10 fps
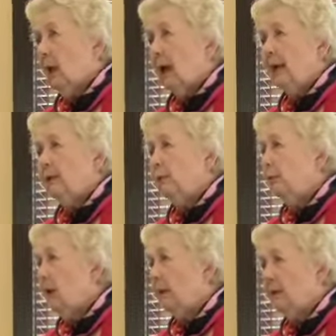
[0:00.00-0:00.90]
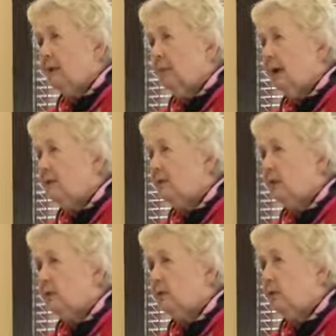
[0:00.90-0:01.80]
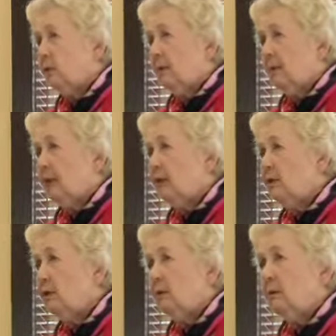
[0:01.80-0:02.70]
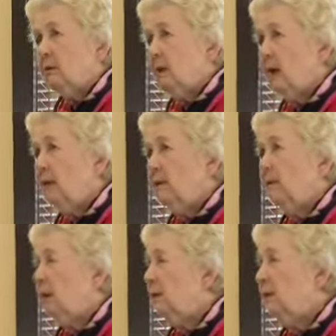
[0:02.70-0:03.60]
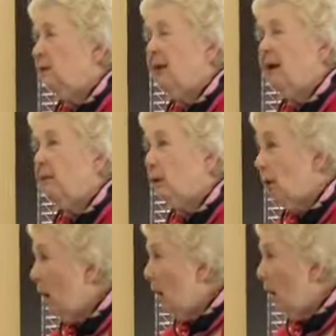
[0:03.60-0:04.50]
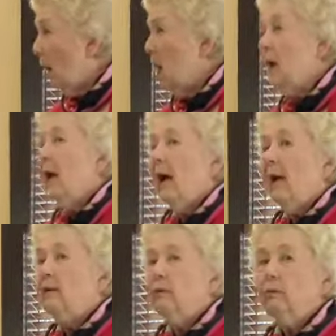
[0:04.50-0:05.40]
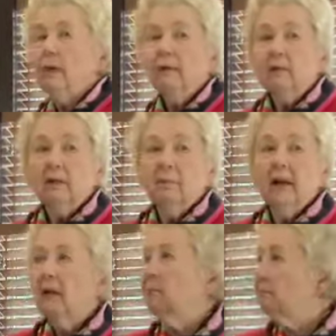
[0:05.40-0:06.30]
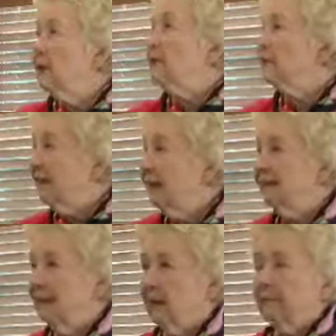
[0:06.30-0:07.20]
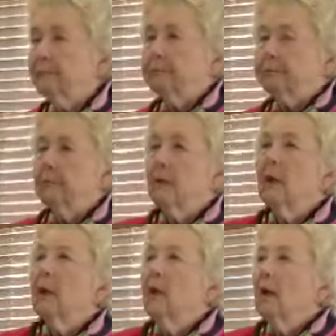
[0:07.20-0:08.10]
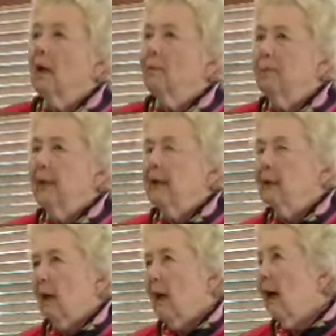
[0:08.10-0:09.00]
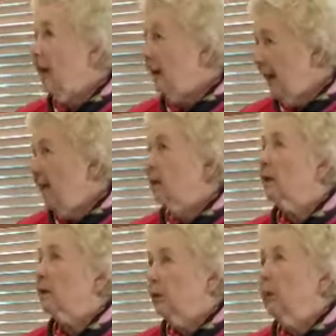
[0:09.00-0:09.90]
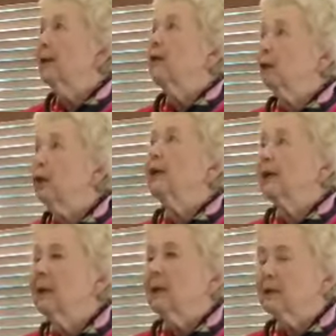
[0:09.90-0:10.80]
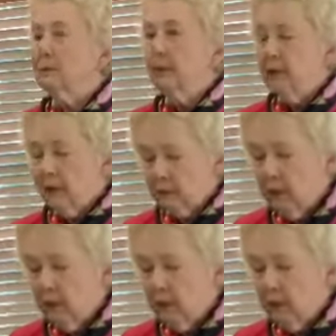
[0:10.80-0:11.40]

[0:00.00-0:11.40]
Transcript: I knew nothing about sex discrimination. I knew nothing about the law. I knew nothing about much of anything. But I had a quick learning experience